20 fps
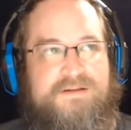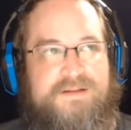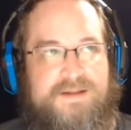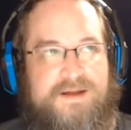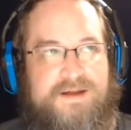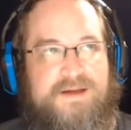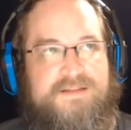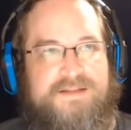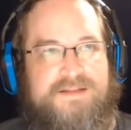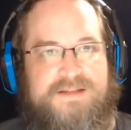And
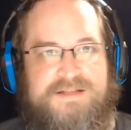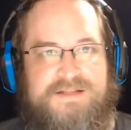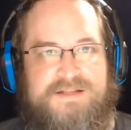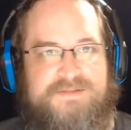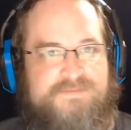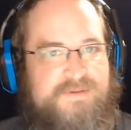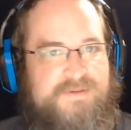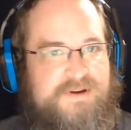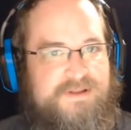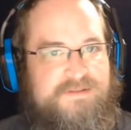I think this is
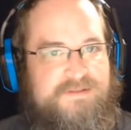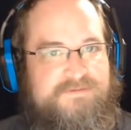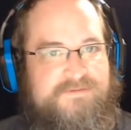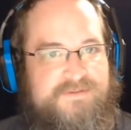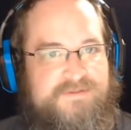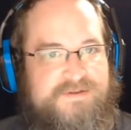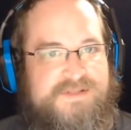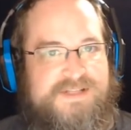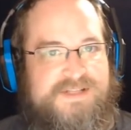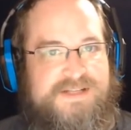one of the
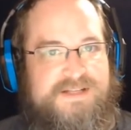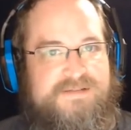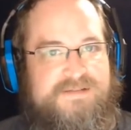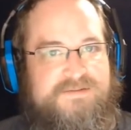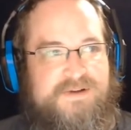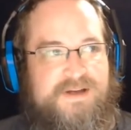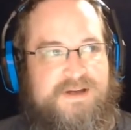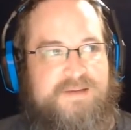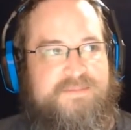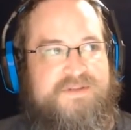first scenes
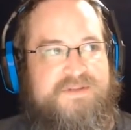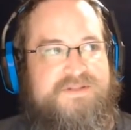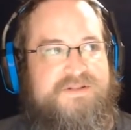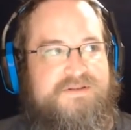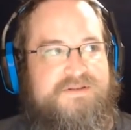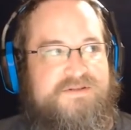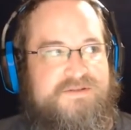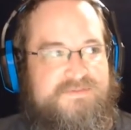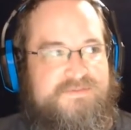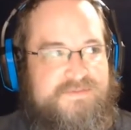where Emma
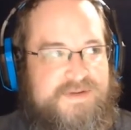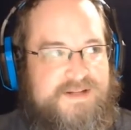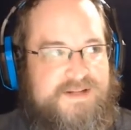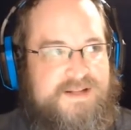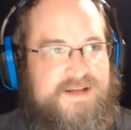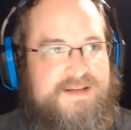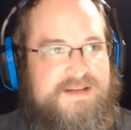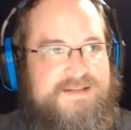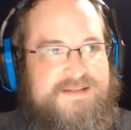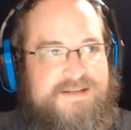starts to
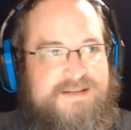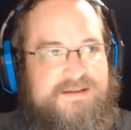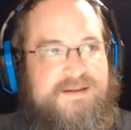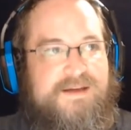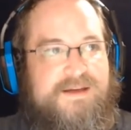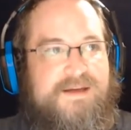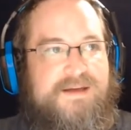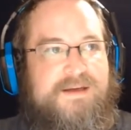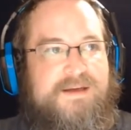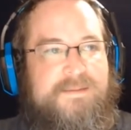realize that
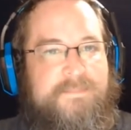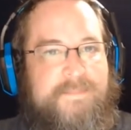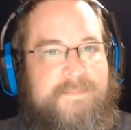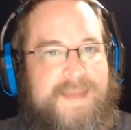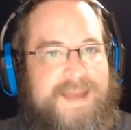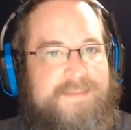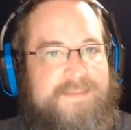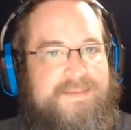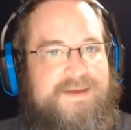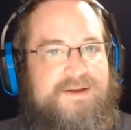
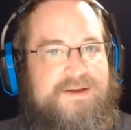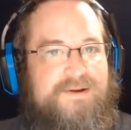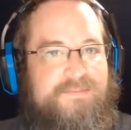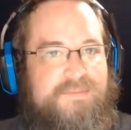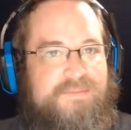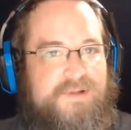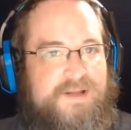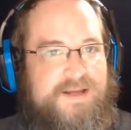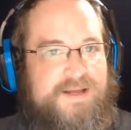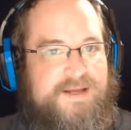maybe her
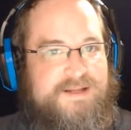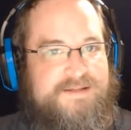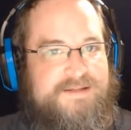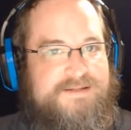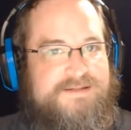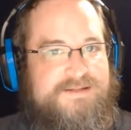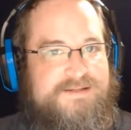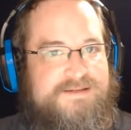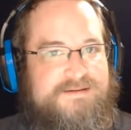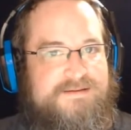
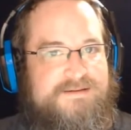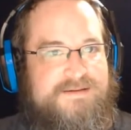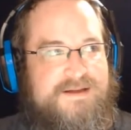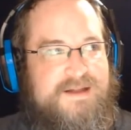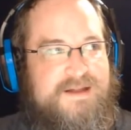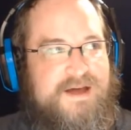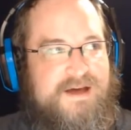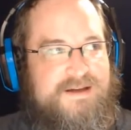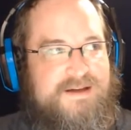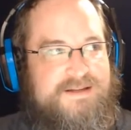plan's
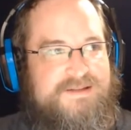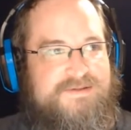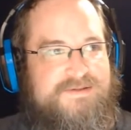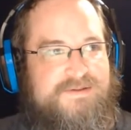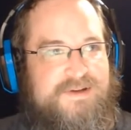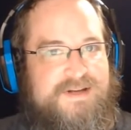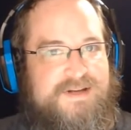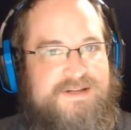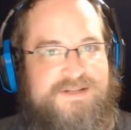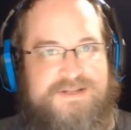not as
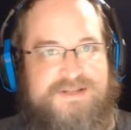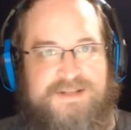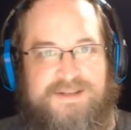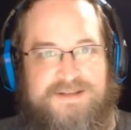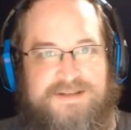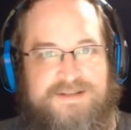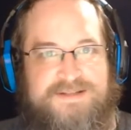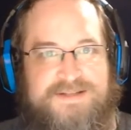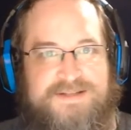great as she thinks.